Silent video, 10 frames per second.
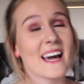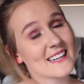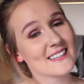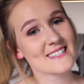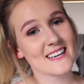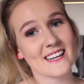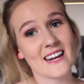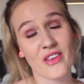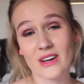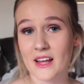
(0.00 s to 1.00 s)
it is
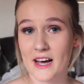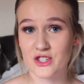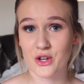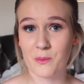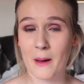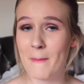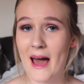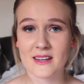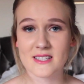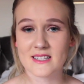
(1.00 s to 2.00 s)
in the classroom where
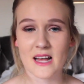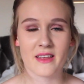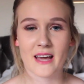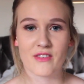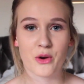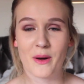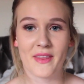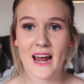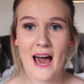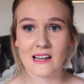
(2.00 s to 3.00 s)
Max is telling
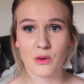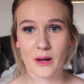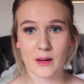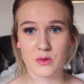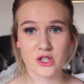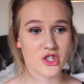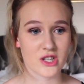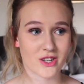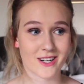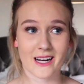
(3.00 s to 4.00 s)
everyone that Halloween was
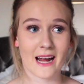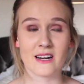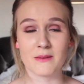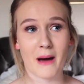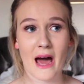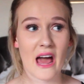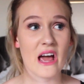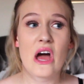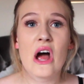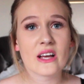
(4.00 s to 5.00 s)
just created
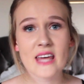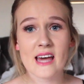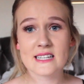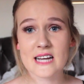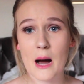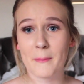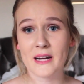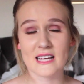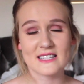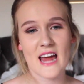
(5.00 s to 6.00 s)
by candy
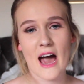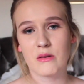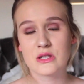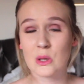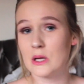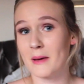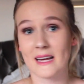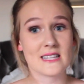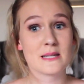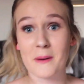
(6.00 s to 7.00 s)
companies and how it's all a
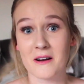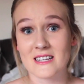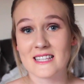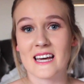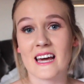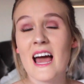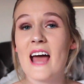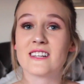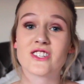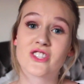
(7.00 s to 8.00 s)
big conspiracy
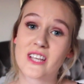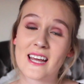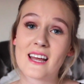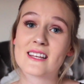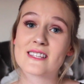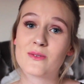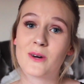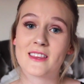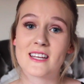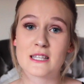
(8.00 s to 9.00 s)
and she is the
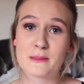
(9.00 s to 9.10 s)
one that